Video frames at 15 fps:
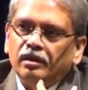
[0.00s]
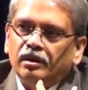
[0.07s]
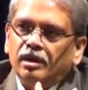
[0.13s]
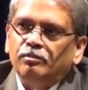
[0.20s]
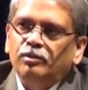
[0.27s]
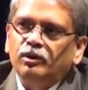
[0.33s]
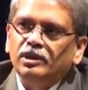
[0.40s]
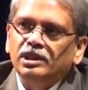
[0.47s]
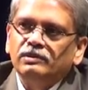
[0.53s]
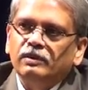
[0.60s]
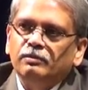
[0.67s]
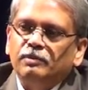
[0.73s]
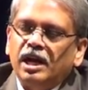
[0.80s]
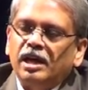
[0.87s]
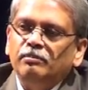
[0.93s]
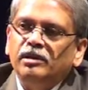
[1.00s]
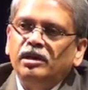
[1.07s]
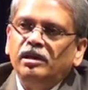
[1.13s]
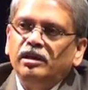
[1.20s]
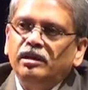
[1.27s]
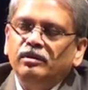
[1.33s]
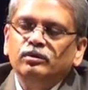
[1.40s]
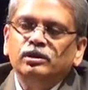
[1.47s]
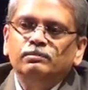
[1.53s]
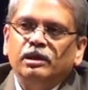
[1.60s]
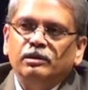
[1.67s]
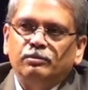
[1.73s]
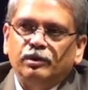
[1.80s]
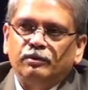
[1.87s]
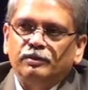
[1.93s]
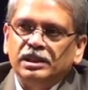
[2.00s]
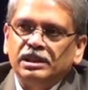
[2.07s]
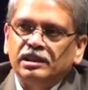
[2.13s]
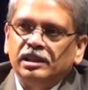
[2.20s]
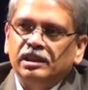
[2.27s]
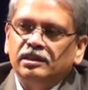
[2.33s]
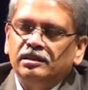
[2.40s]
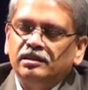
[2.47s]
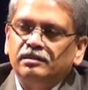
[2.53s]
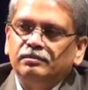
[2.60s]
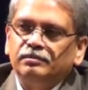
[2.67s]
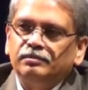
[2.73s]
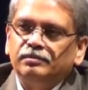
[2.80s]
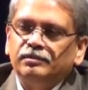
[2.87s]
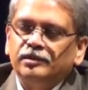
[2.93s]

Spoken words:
computers were primarily used by professionals.